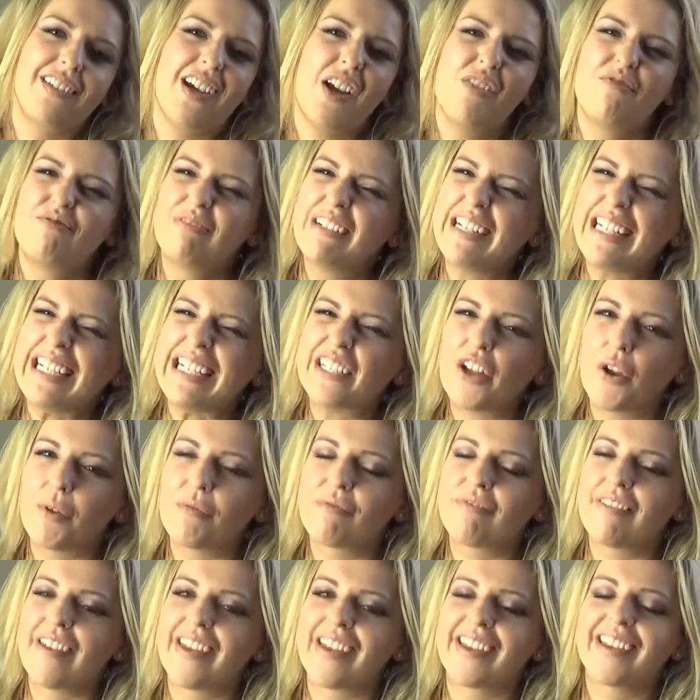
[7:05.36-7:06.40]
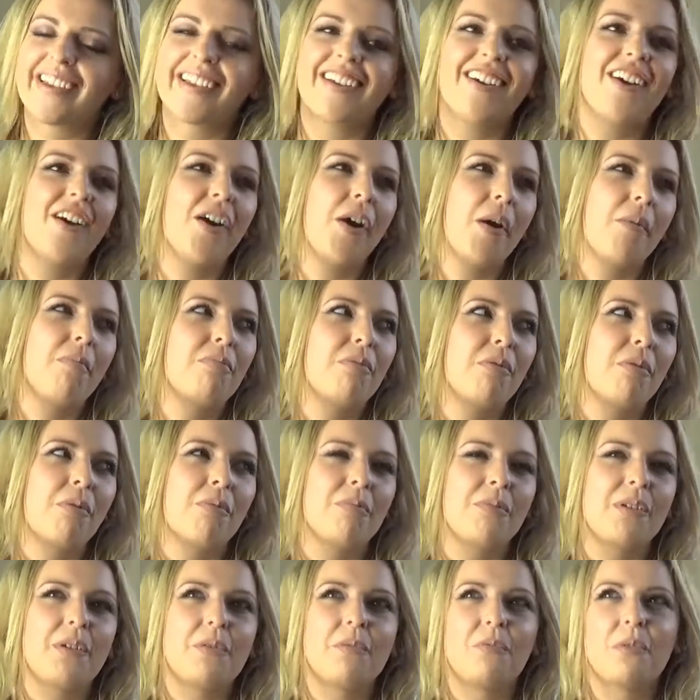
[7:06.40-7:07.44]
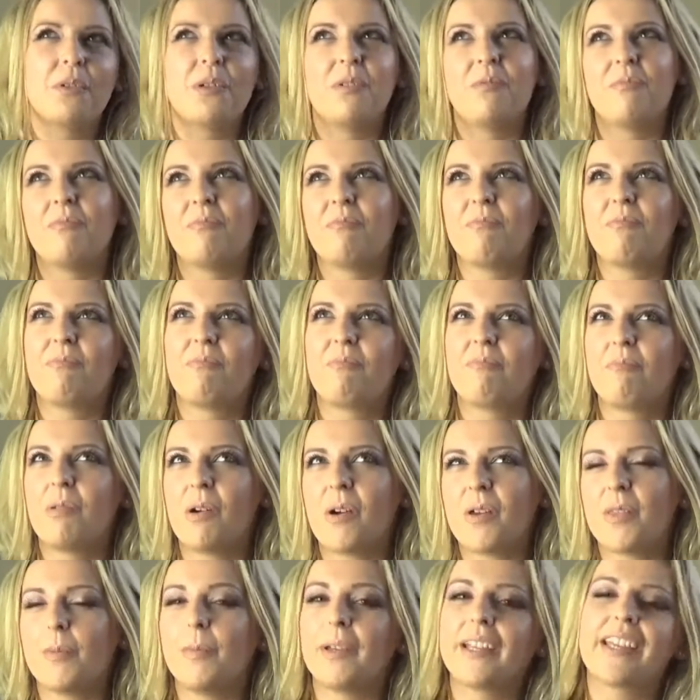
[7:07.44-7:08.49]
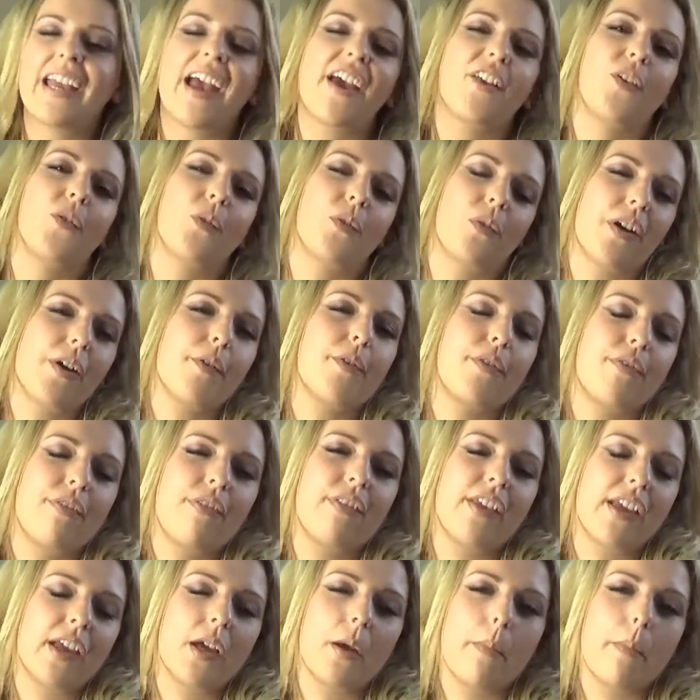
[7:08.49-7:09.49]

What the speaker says: I really don't think. I probably wouldn't buy them again, or I'd think